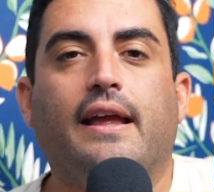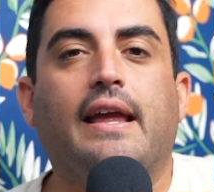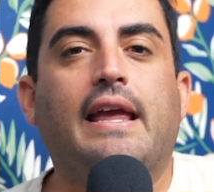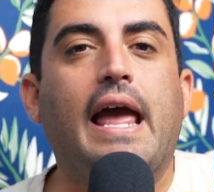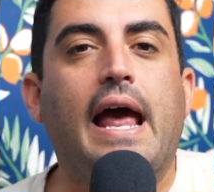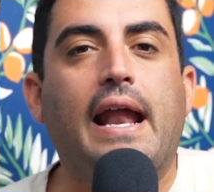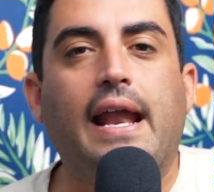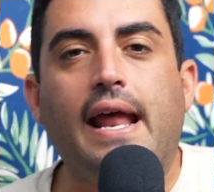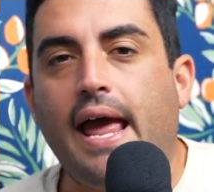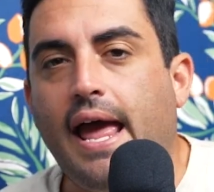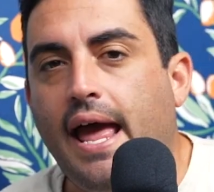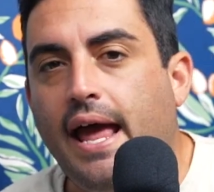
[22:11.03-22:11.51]

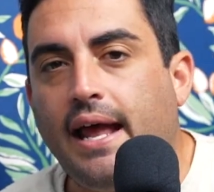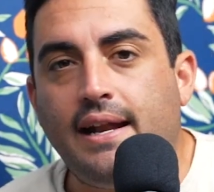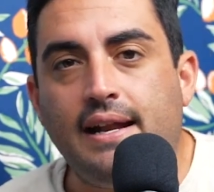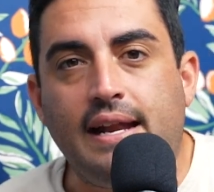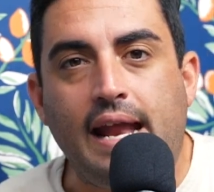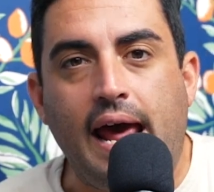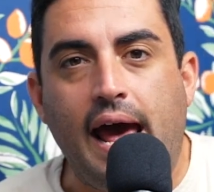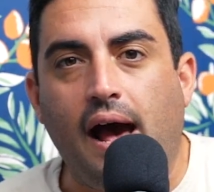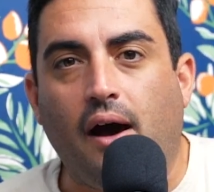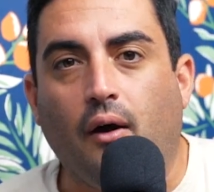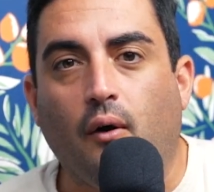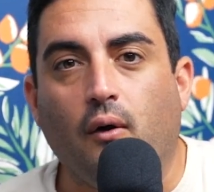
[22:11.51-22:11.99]
Get ahead
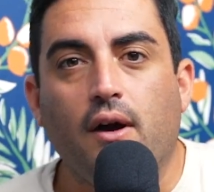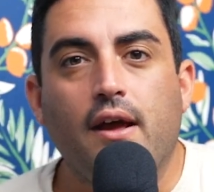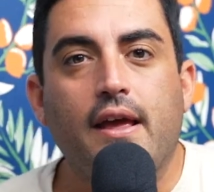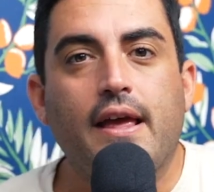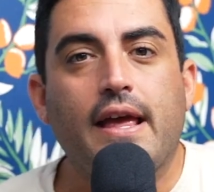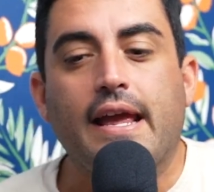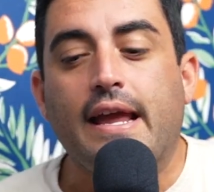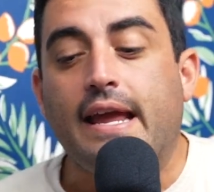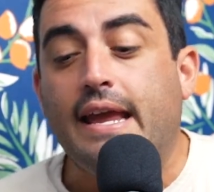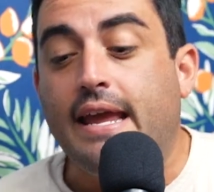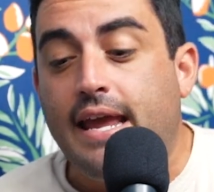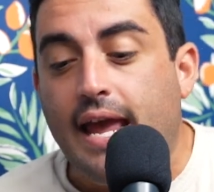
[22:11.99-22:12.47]
now.
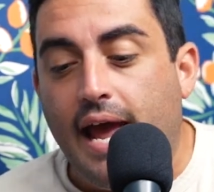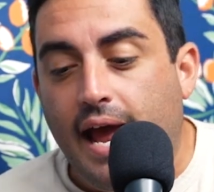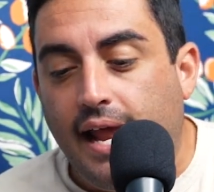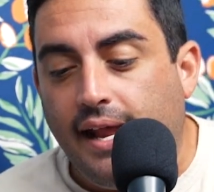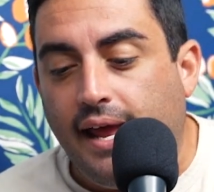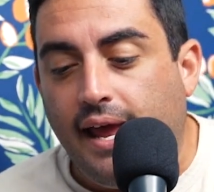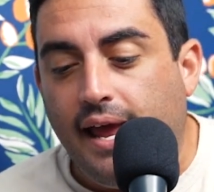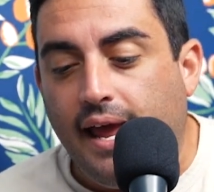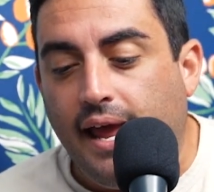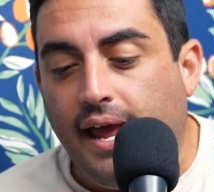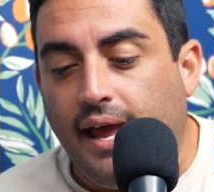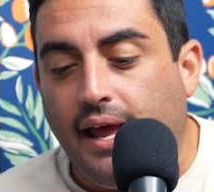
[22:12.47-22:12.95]
Get
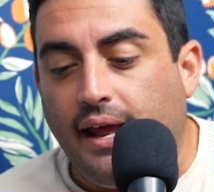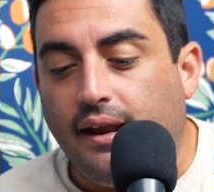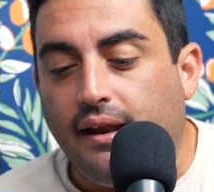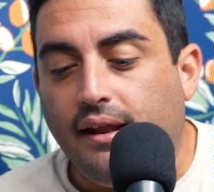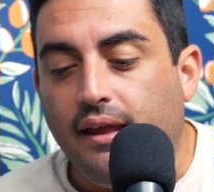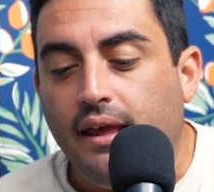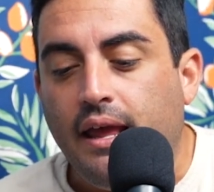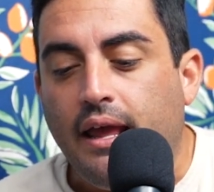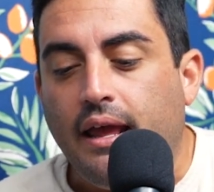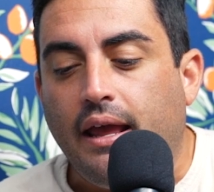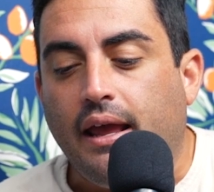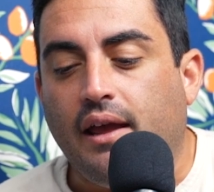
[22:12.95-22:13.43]

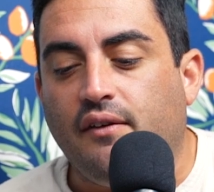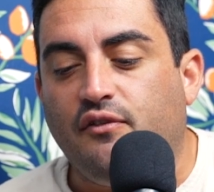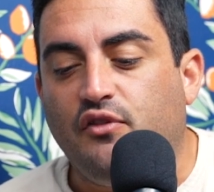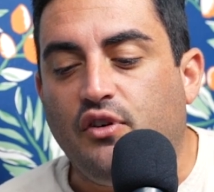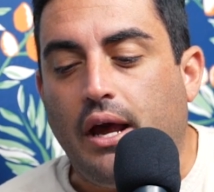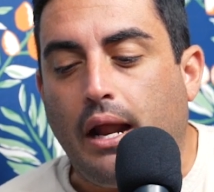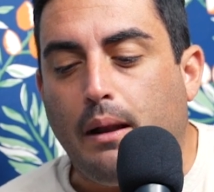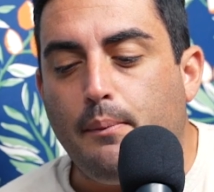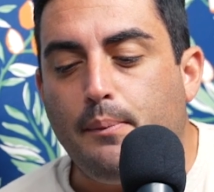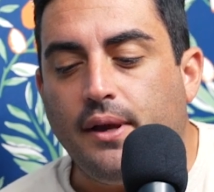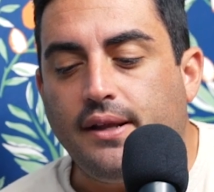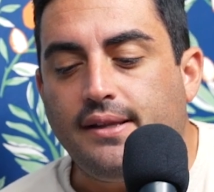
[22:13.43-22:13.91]
ahead. If
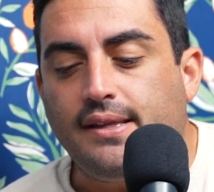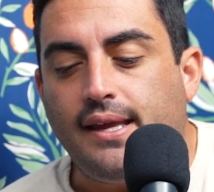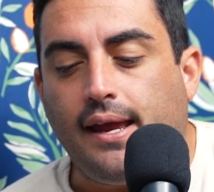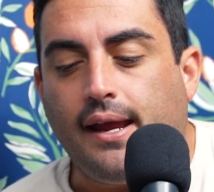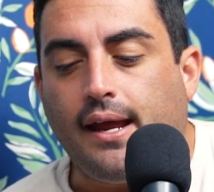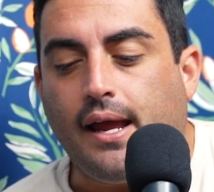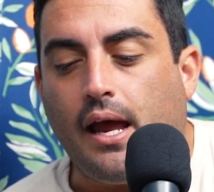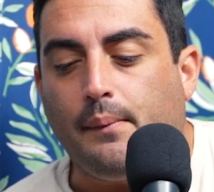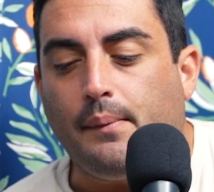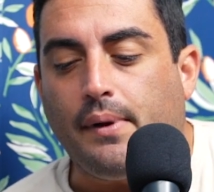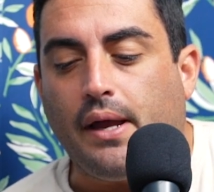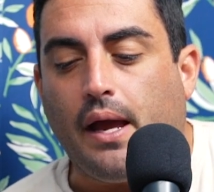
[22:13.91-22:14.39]
you got a big
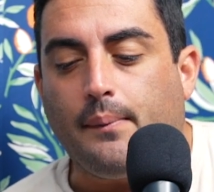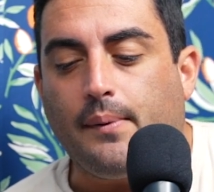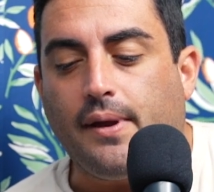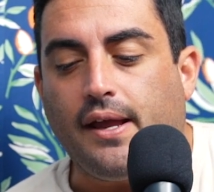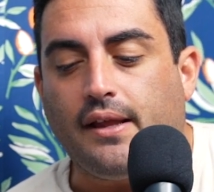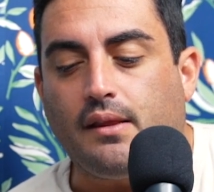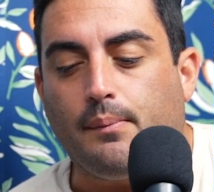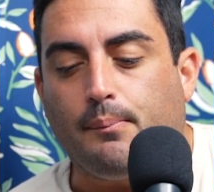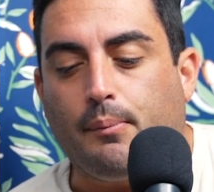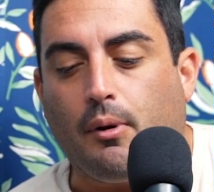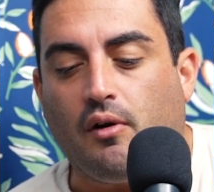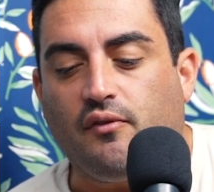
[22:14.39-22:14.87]
day coming up,
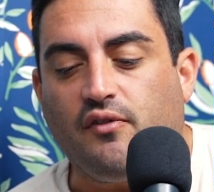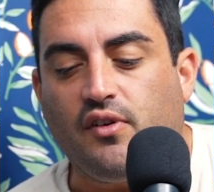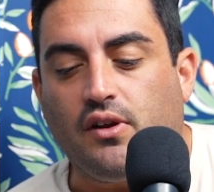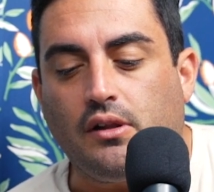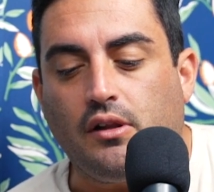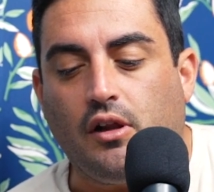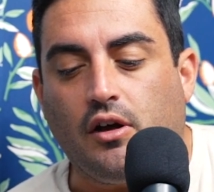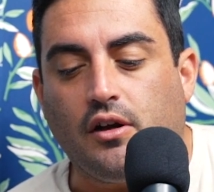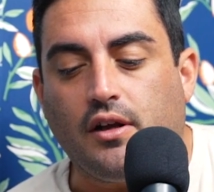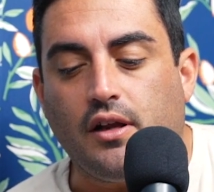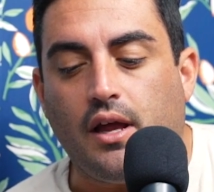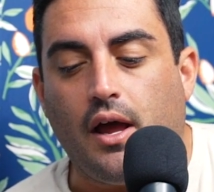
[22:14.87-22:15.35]
get the
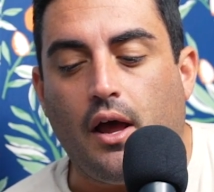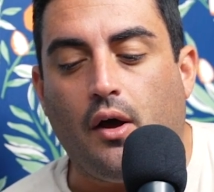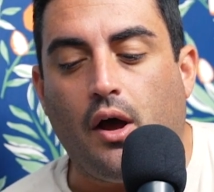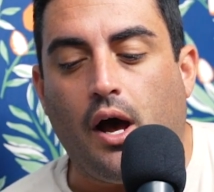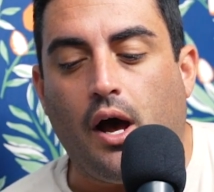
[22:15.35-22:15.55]
perfect look.